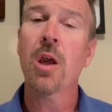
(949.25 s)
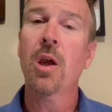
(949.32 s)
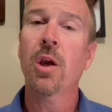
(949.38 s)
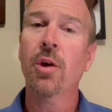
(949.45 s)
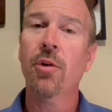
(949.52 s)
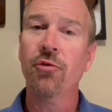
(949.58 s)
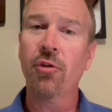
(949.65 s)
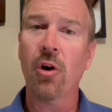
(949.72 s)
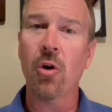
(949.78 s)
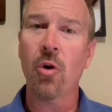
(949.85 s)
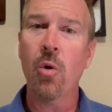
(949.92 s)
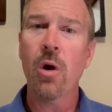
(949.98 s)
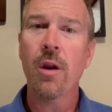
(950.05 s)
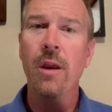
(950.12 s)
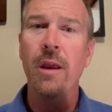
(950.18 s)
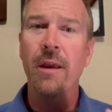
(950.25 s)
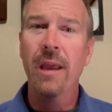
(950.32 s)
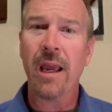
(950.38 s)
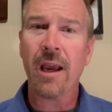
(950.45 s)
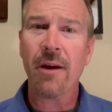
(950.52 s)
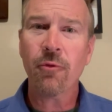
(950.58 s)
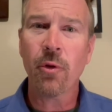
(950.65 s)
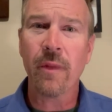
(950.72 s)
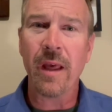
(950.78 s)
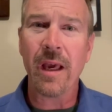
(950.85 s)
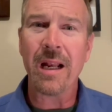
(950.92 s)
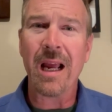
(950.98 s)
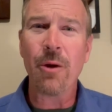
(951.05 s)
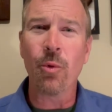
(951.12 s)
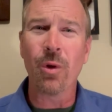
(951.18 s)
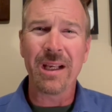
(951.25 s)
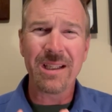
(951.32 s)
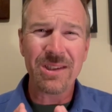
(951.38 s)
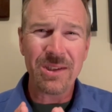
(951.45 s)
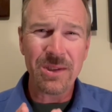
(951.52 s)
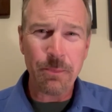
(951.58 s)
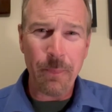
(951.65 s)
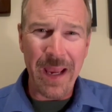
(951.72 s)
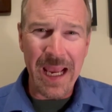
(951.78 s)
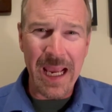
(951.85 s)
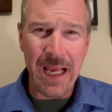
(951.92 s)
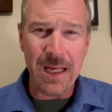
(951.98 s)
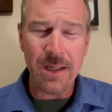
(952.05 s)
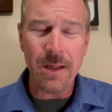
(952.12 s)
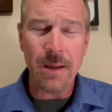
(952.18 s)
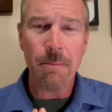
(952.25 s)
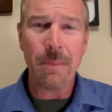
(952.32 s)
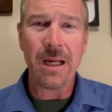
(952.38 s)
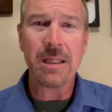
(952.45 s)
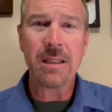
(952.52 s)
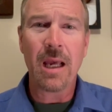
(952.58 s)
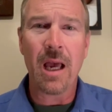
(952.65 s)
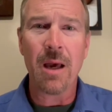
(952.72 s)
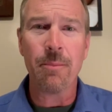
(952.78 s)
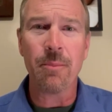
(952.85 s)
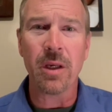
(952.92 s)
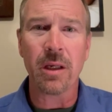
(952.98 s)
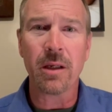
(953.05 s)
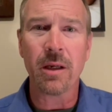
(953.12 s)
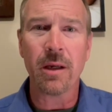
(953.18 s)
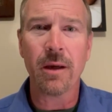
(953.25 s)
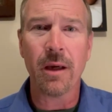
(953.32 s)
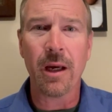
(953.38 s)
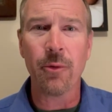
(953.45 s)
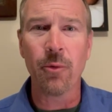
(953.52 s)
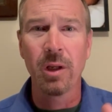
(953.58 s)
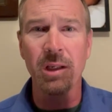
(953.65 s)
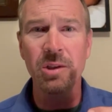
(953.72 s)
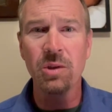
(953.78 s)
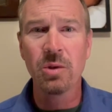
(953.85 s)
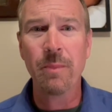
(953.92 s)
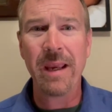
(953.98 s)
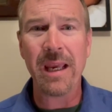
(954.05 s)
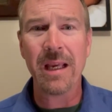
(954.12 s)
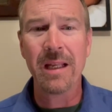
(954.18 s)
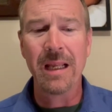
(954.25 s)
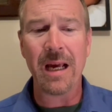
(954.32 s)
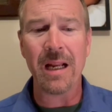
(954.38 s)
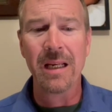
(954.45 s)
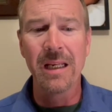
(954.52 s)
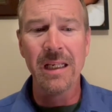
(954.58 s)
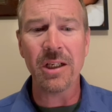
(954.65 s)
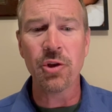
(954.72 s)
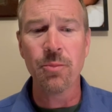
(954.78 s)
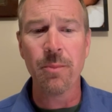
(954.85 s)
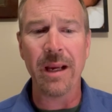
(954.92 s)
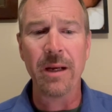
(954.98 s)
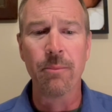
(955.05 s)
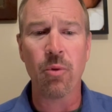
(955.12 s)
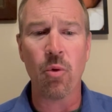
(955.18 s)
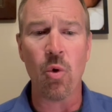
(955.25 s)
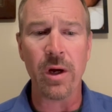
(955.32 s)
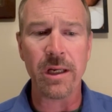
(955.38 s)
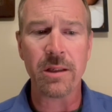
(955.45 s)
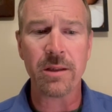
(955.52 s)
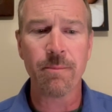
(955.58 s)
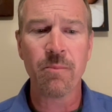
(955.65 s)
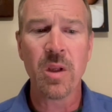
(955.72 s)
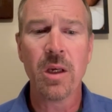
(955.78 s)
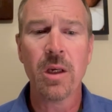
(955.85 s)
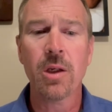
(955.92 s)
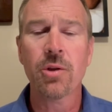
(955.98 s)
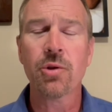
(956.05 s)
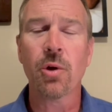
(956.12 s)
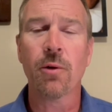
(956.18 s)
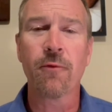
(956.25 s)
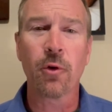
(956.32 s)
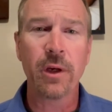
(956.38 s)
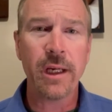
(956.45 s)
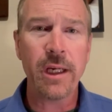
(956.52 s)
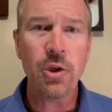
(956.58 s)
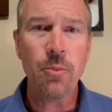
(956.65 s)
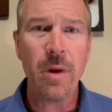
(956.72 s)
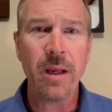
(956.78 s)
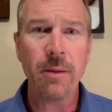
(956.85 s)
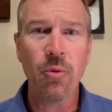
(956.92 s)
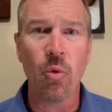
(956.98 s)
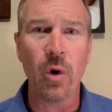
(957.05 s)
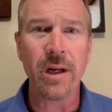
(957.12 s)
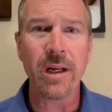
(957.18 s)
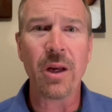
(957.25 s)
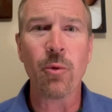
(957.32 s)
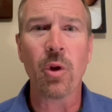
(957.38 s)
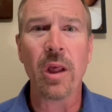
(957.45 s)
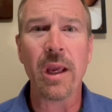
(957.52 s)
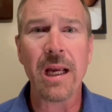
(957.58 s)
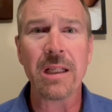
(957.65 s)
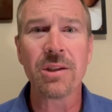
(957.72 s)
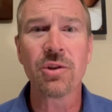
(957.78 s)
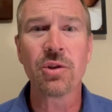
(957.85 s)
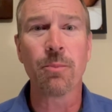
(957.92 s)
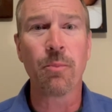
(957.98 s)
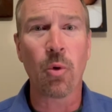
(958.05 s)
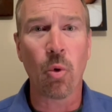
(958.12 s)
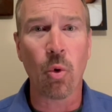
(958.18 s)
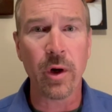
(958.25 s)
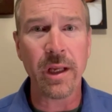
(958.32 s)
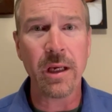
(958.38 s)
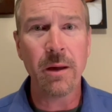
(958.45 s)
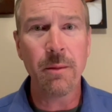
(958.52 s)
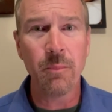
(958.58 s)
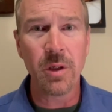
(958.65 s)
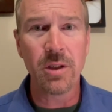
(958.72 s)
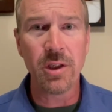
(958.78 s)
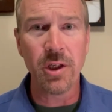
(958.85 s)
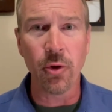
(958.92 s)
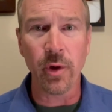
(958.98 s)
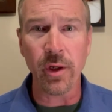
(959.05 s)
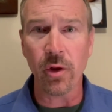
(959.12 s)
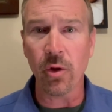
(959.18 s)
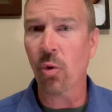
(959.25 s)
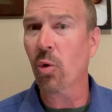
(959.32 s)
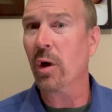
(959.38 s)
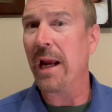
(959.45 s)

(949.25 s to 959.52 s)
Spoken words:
So after that, I will expand my topic. I will expand on each main point. So for each main point, I will add supporting material or